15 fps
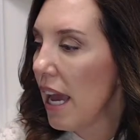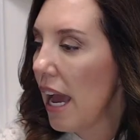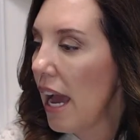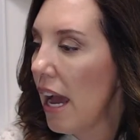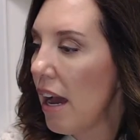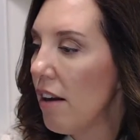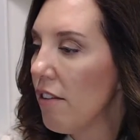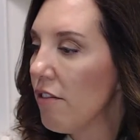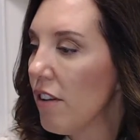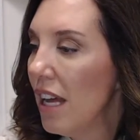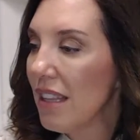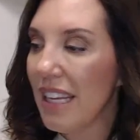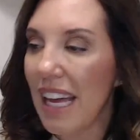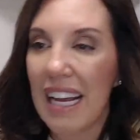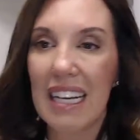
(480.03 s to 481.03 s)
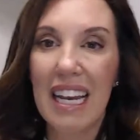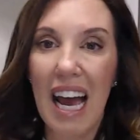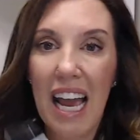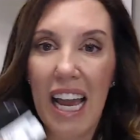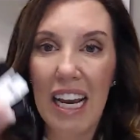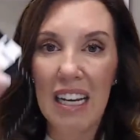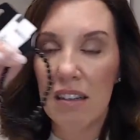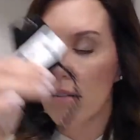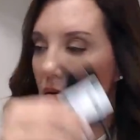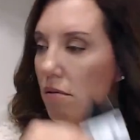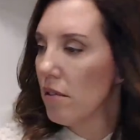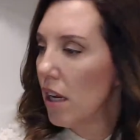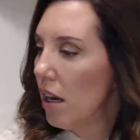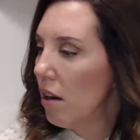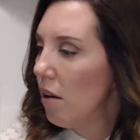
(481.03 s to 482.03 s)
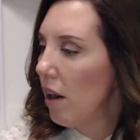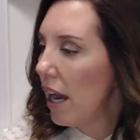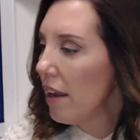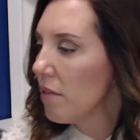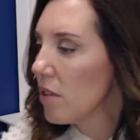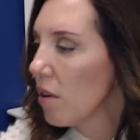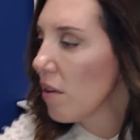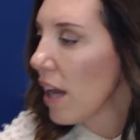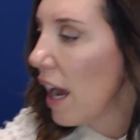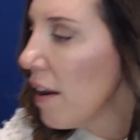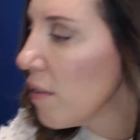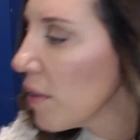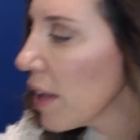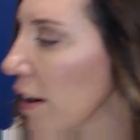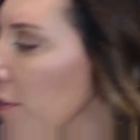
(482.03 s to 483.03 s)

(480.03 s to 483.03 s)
have like 9. No, I don't. I only